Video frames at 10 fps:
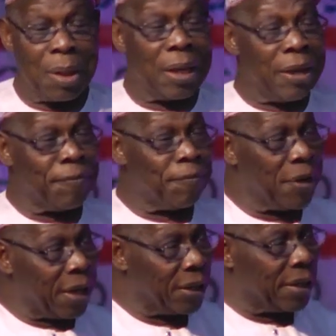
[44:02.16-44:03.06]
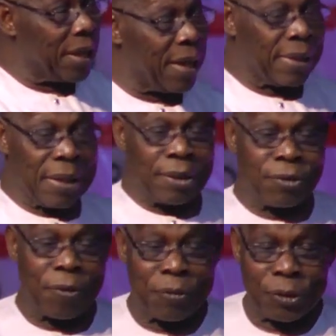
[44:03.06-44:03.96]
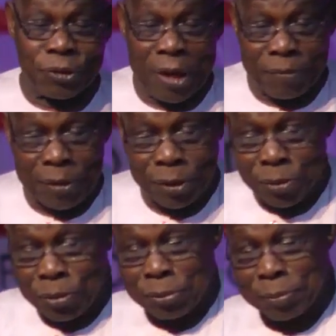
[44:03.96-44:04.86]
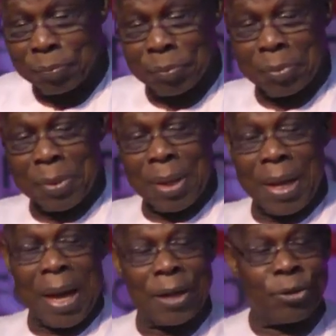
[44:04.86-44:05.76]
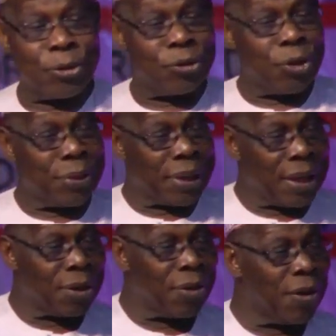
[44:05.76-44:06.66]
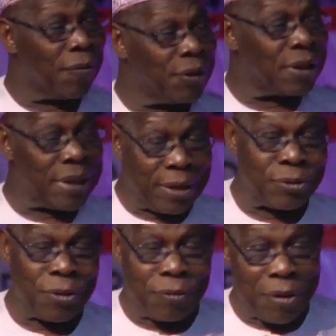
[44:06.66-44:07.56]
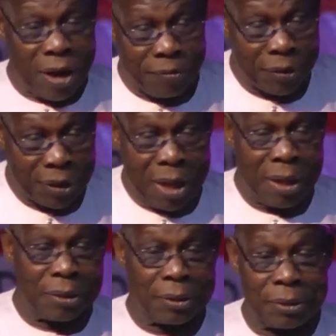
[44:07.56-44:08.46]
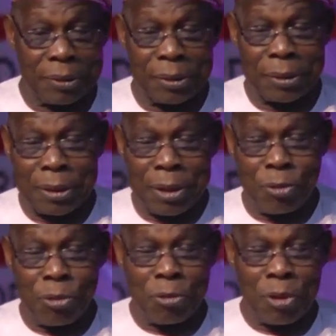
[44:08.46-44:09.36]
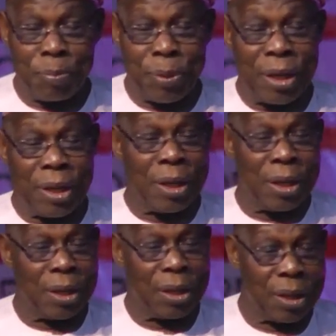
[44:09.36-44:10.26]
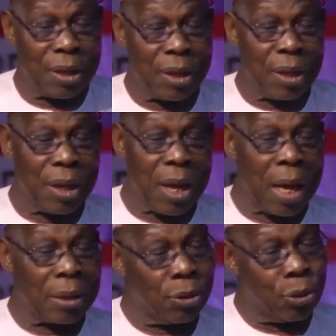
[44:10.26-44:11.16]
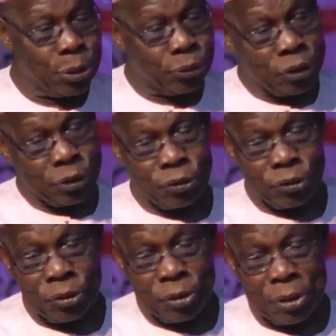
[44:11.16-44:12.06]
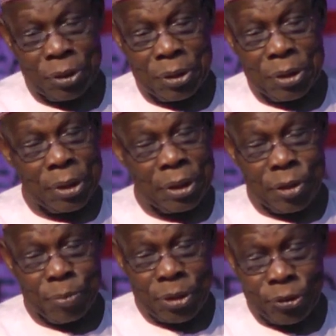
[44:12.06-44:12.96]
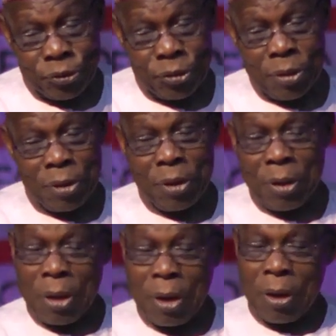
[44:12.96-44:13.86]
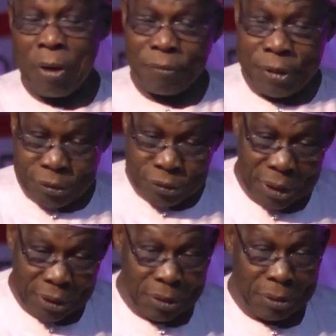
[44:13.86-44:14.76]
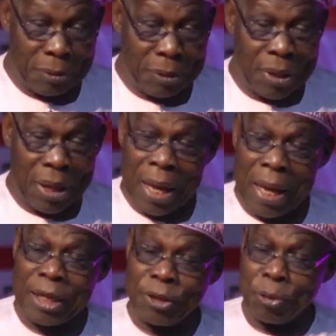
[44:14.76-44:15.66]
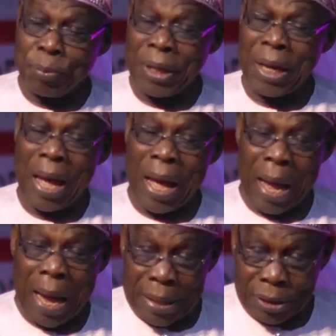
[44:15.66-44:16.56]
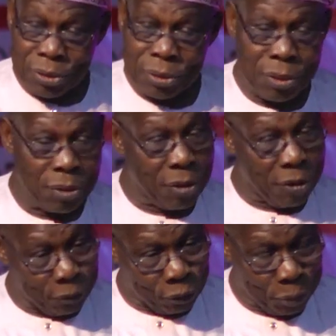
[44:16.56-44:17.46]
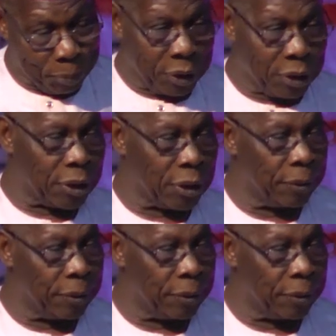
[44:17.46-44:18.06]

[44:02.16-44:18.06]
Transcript: if Nigeria thinks of itself alone and does not think of the rest of Africa, we will be an oasis in the midst of desert and it will be height of stupidity.